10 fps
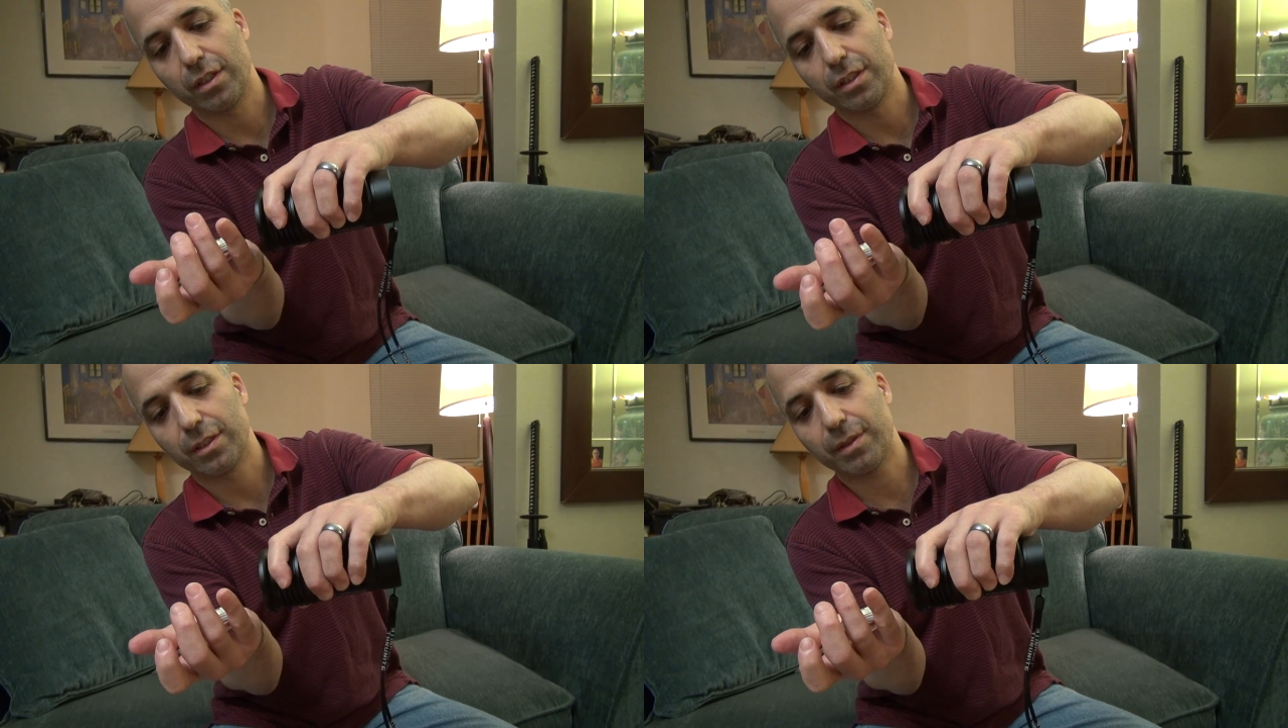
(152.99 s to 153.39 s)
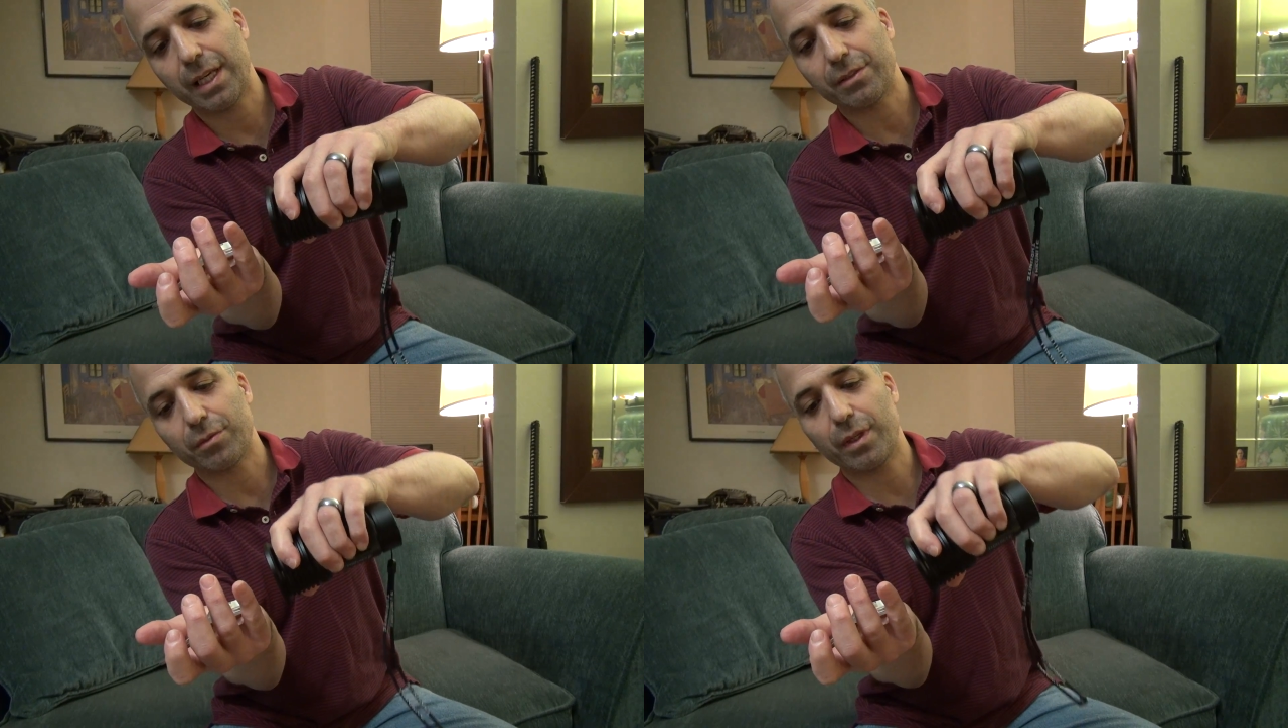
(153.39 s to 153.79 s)

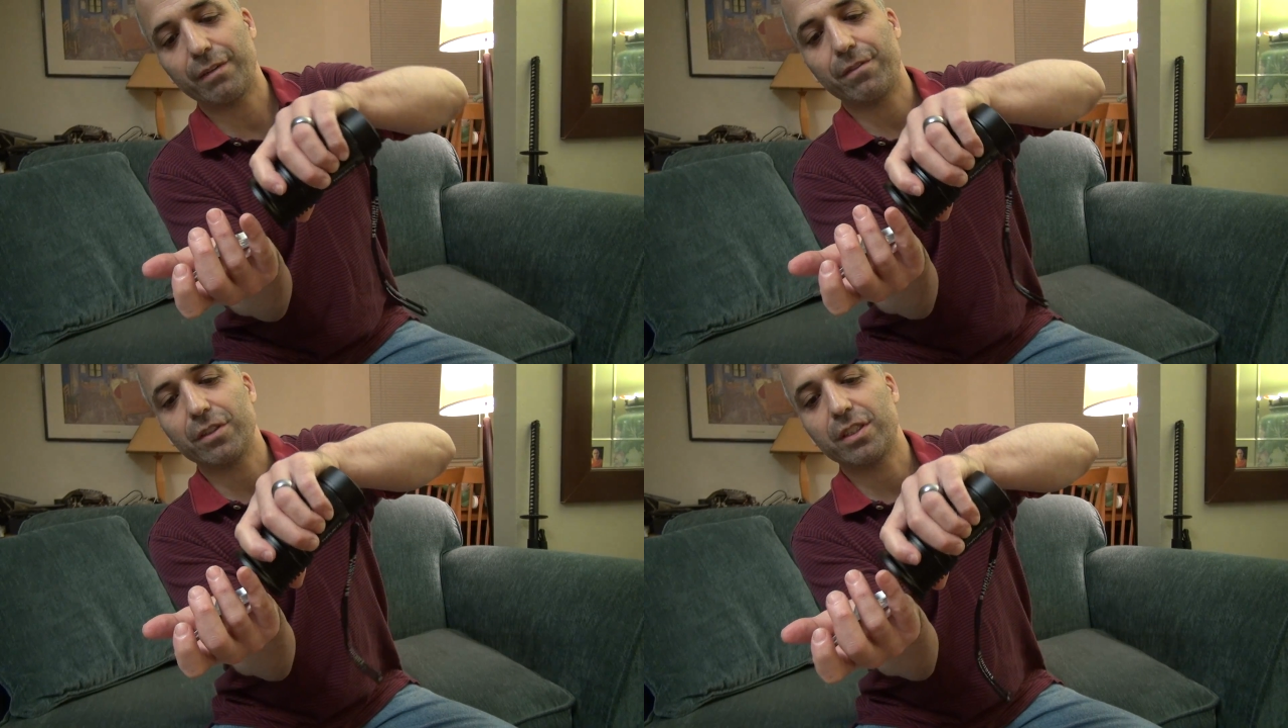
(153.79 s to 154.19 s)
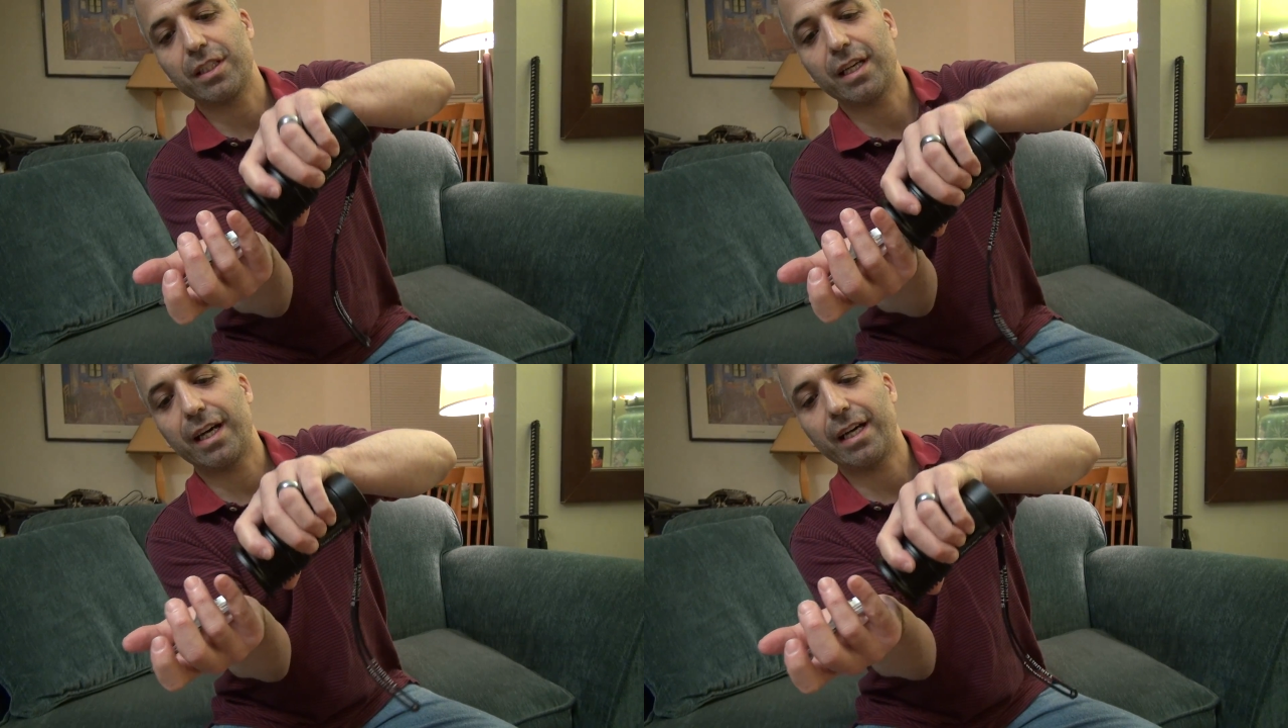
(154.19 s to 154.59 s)
sometimes when I first
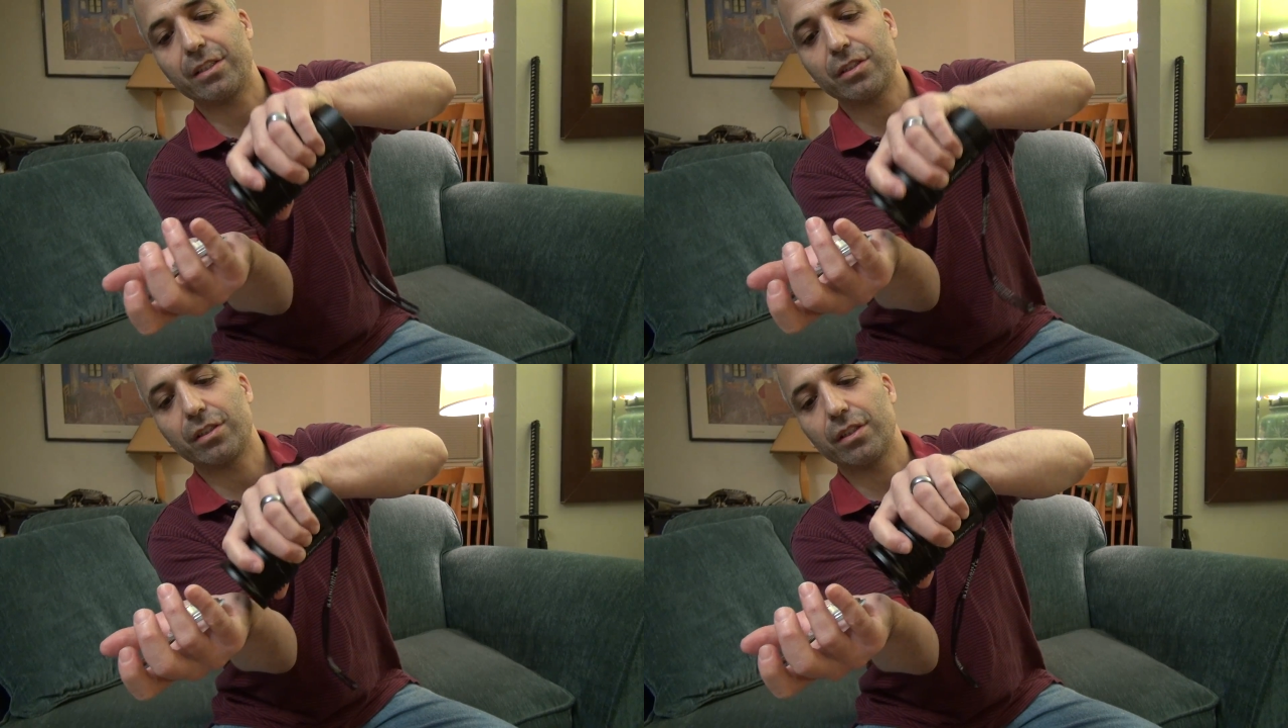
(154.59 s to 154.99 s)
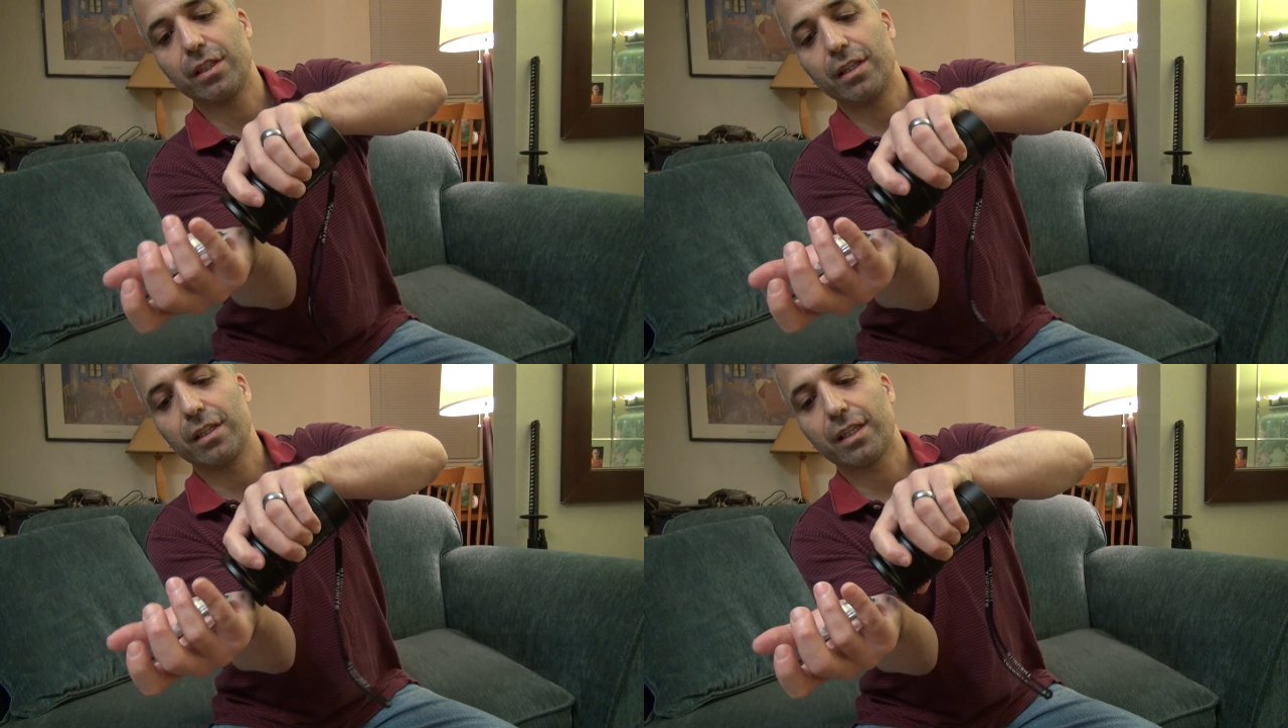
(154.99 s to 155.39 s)
did, I had to
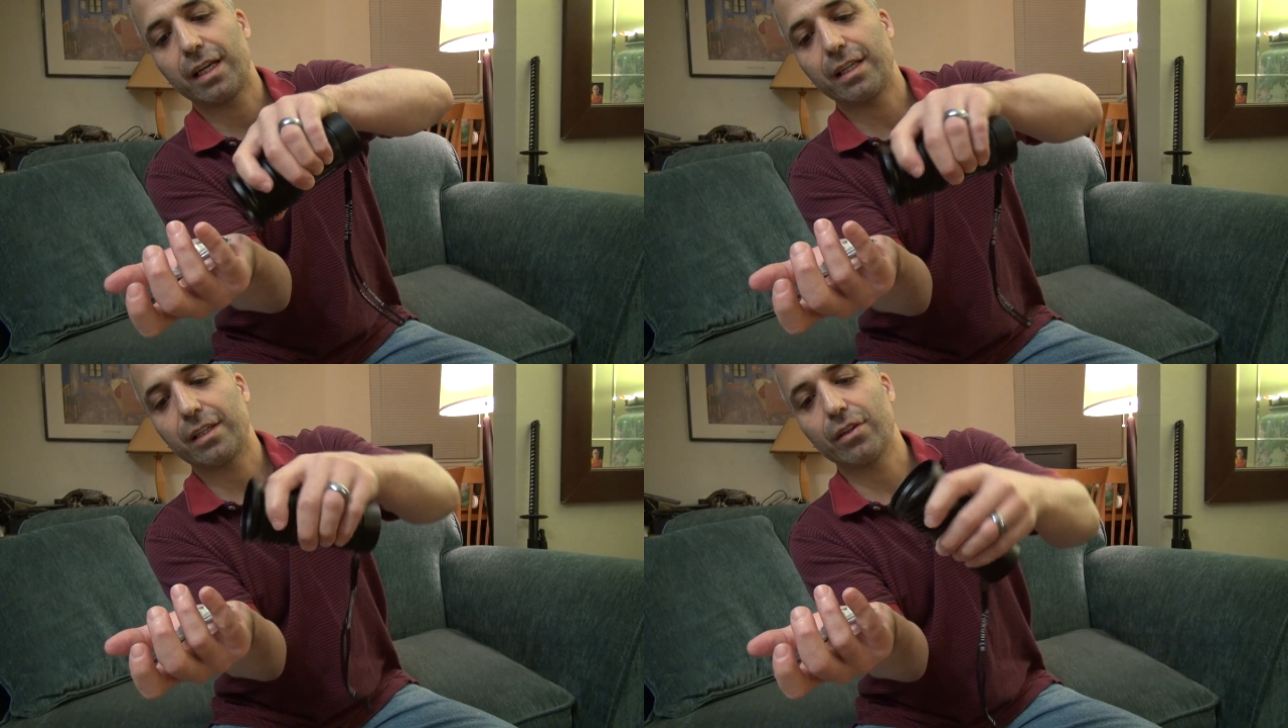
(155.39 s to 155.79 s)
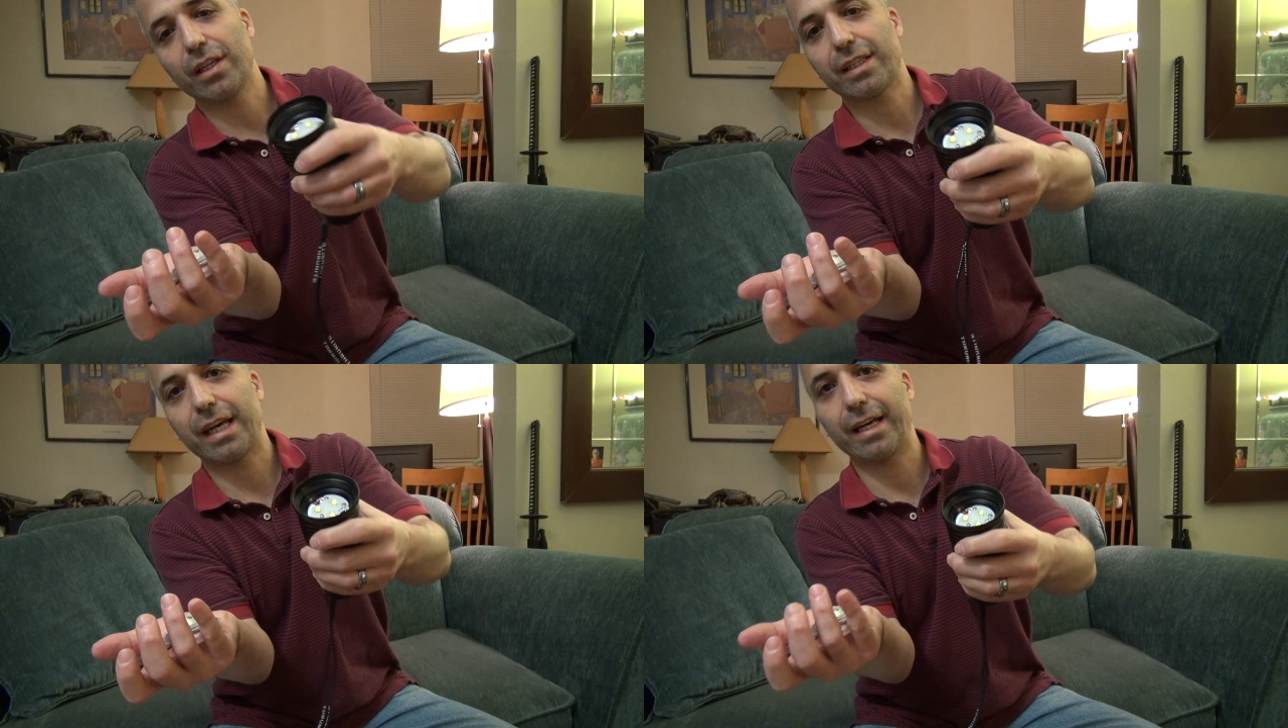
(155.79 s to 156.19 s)
kind of go
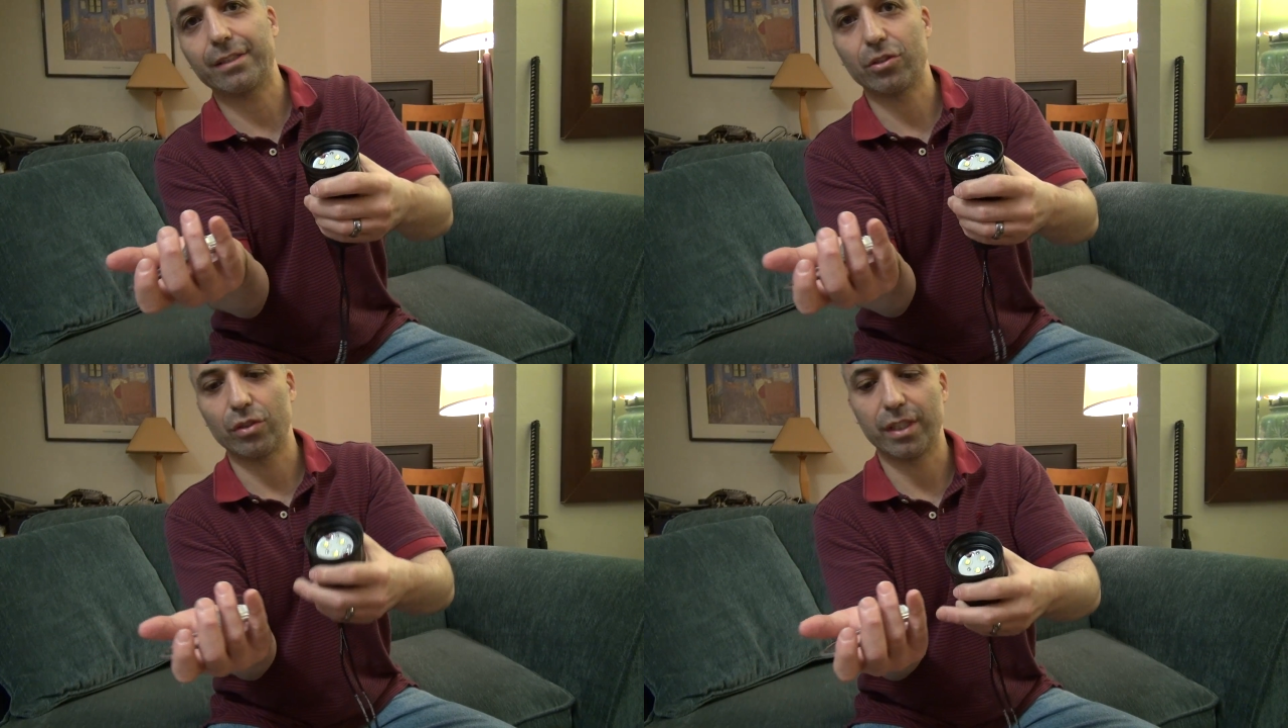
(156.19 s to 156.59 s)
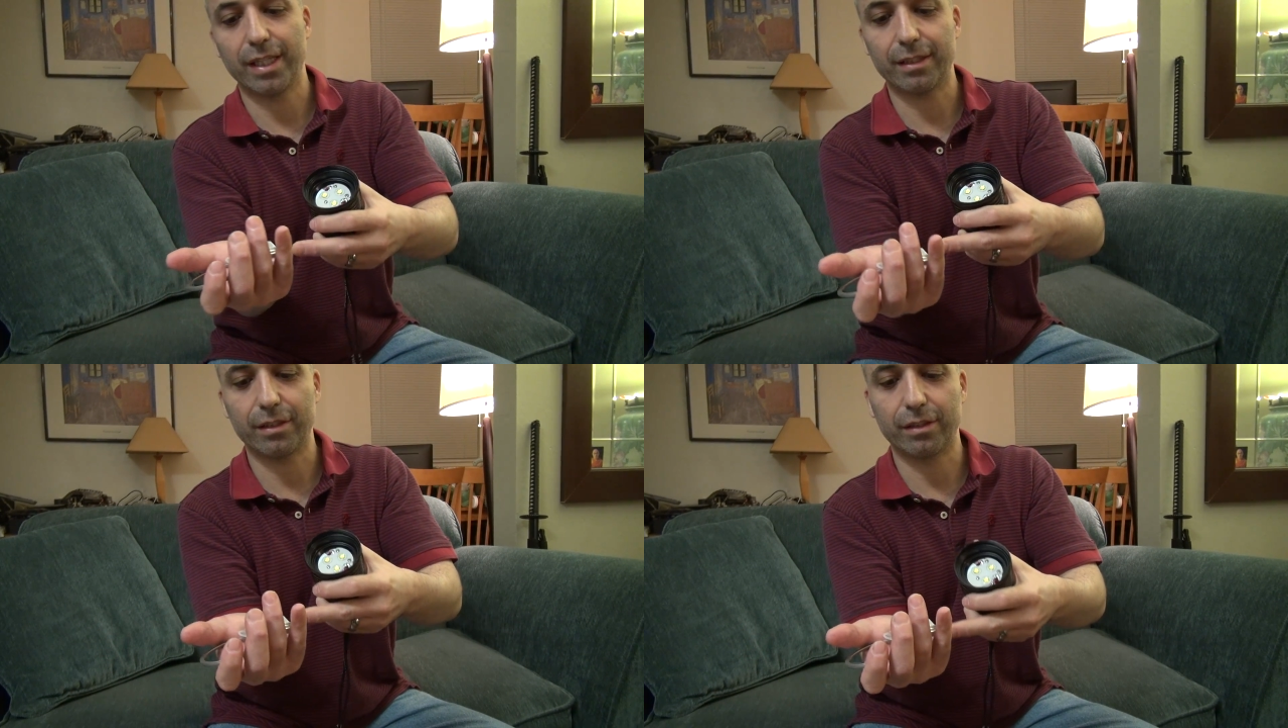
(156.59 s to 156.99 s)
like that to get